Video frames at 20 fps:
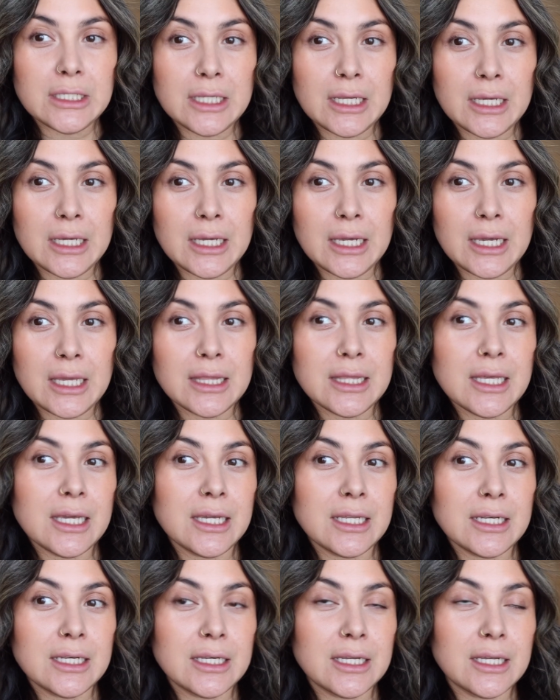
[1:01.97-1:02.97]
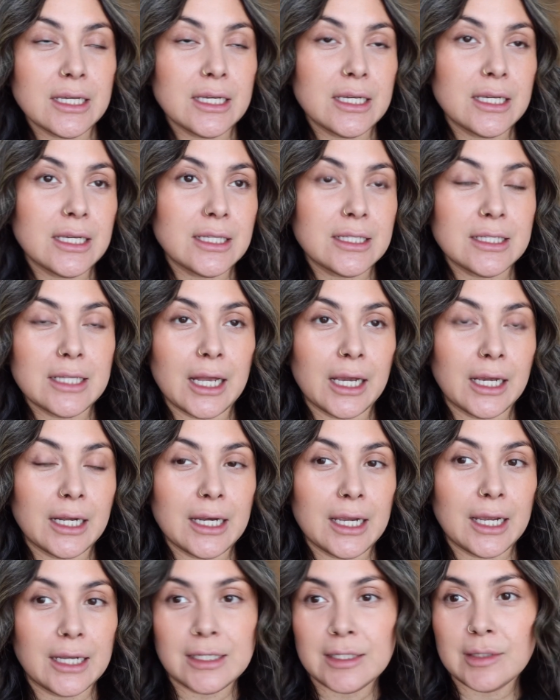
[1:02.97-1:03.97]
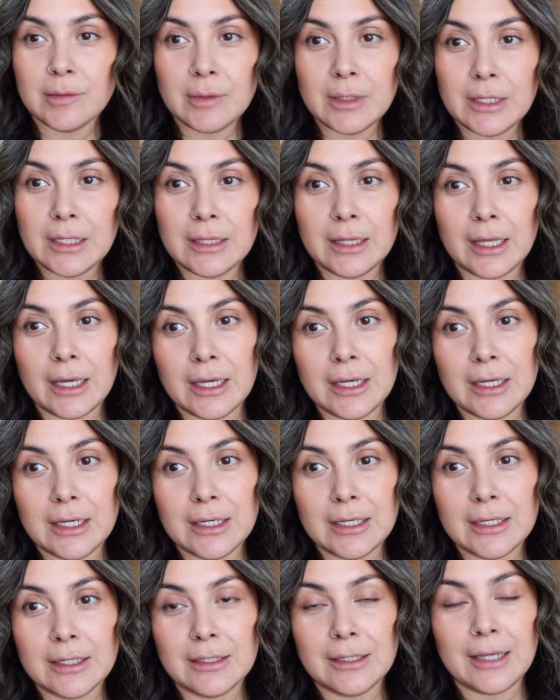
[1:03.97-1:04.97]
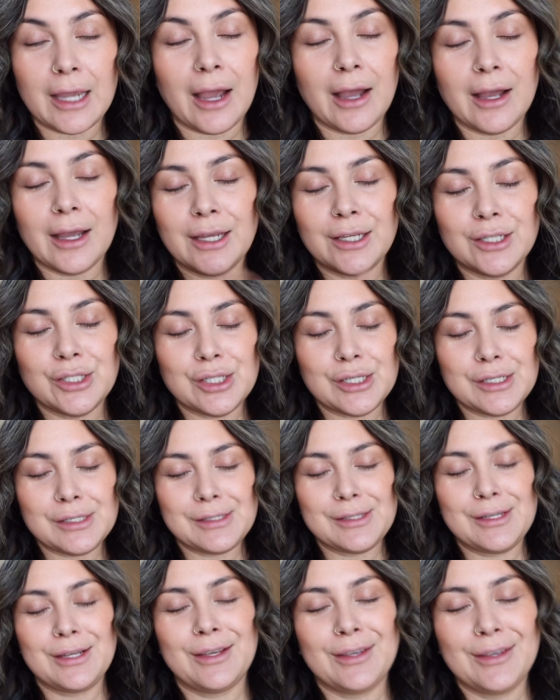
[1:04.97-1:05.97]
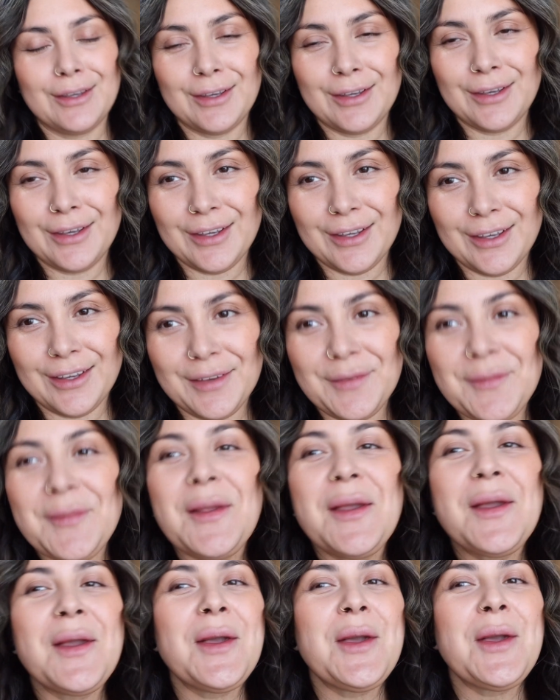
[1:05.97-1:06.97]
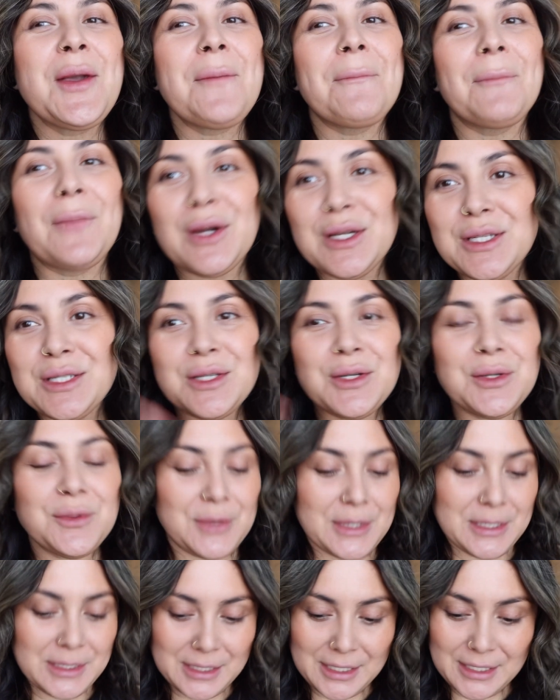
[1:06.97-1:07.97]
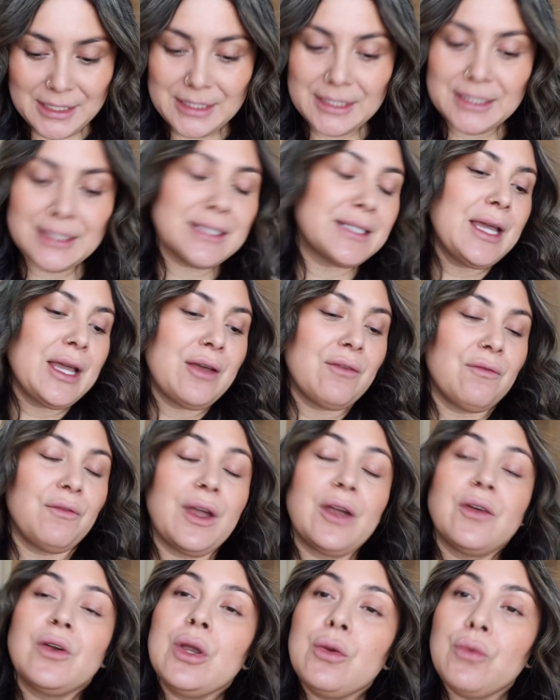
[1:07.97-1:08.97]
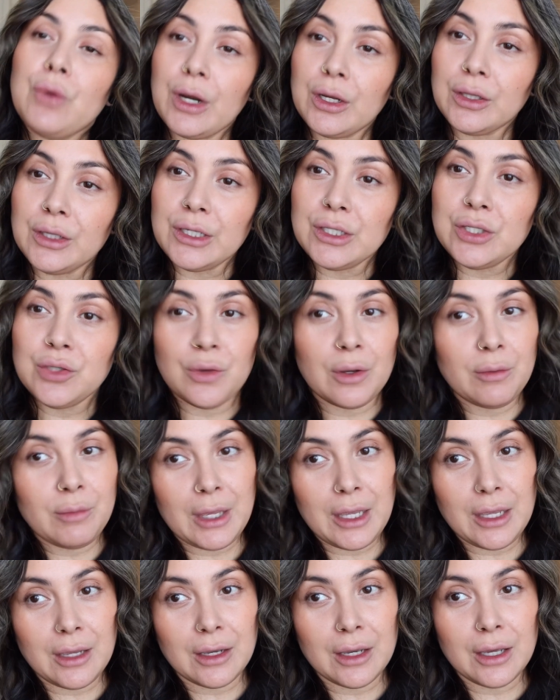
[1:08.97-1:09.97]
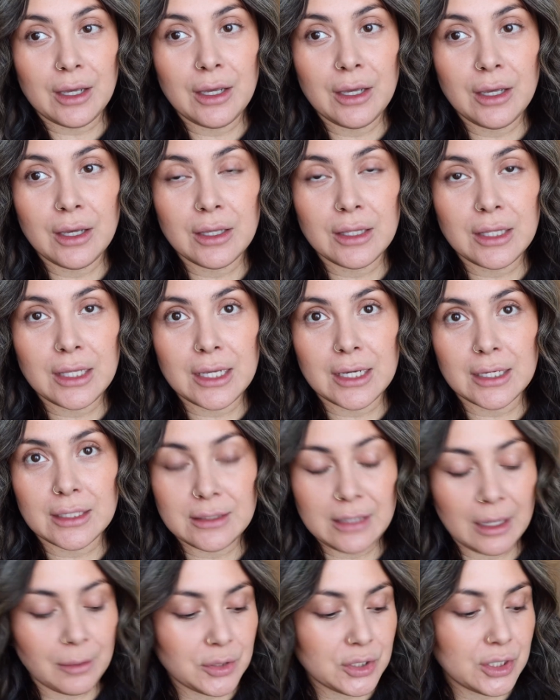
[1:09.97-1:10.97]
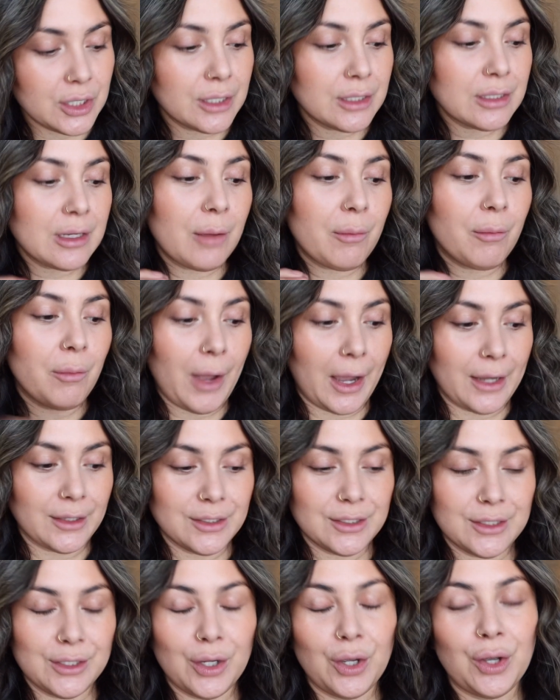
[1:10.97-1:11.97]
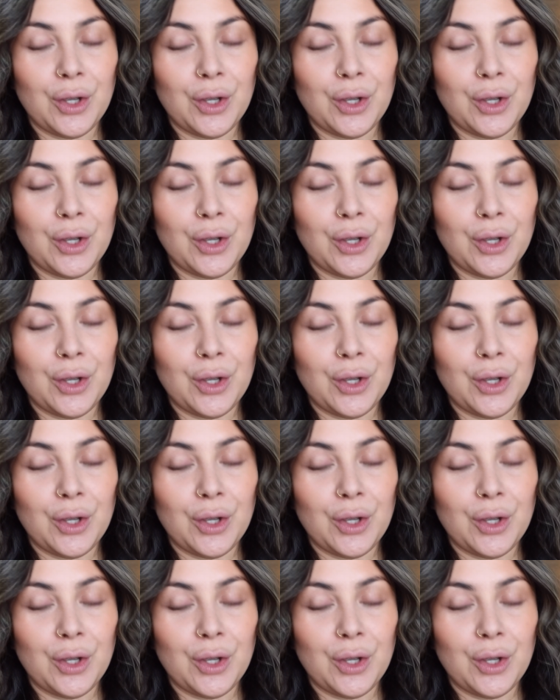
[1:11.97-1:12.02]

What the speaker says: it and then it's not gonna get to me. Like, yeah, I just personal reasons. Very rarely do I make the exception, but